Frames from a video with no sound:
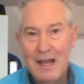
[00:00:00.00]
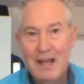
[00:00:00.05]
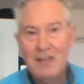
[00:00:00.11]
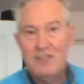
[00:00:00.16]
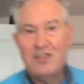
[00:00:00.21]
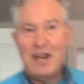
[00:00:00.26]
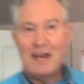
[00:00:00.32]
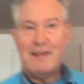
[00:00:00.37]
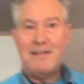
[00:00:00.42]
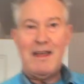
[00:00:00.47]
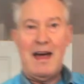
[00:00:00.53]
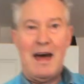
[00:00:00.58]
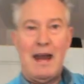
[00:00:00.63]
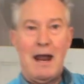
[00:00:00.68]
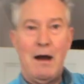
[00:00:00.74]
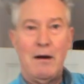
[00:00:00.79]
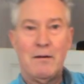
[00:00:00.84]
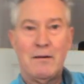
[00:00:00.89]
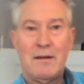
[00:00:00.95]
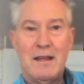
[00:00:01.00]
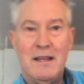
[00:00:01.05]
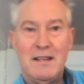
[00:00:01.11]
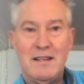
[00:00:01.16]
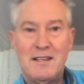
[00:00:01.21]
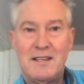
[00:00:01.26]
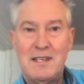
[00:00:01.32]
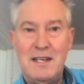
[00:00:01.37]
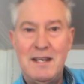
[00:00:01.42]
Check that out. Can you
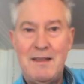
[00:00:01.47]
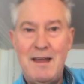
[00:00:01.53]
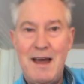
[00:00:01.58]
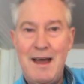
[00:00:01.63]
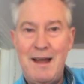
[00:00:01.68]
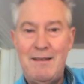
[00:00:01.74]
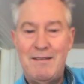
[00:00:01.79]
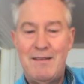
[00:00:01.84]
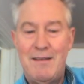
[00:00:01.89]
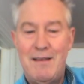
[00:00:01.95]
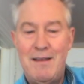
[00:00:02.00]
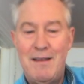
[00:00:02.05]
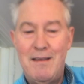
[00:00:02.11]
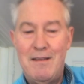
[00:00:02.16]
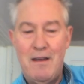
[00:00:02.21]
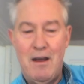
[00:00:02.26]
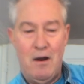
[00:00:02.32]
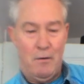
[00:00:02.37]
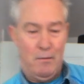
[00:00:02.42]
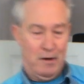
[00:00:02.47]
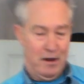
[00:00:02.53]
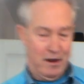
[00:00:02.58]
see that? There we